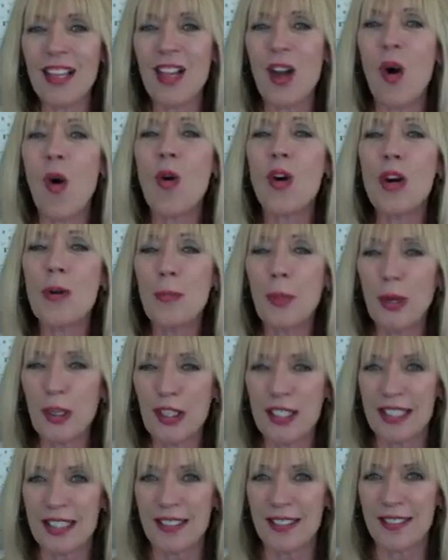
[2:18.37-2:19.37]
or a
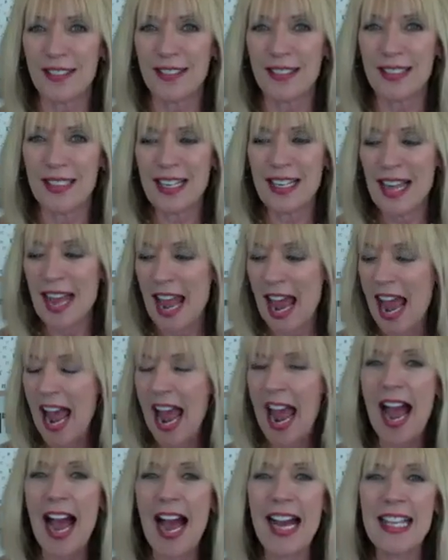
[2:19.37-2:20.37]
person
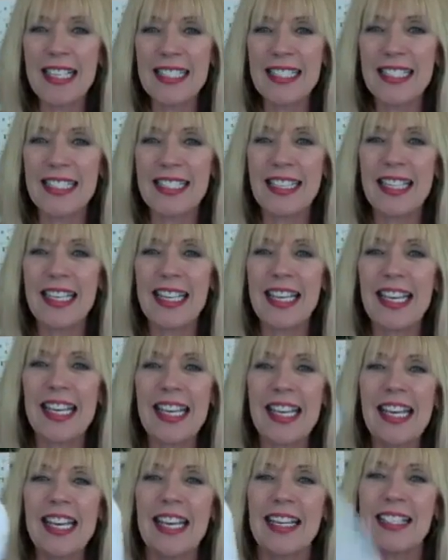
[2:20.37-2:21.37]
has
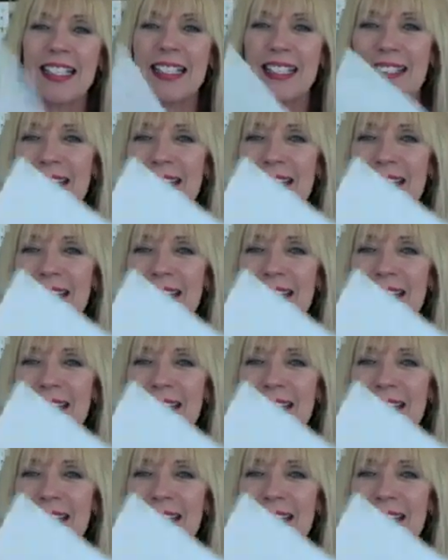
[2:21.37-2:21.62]
it,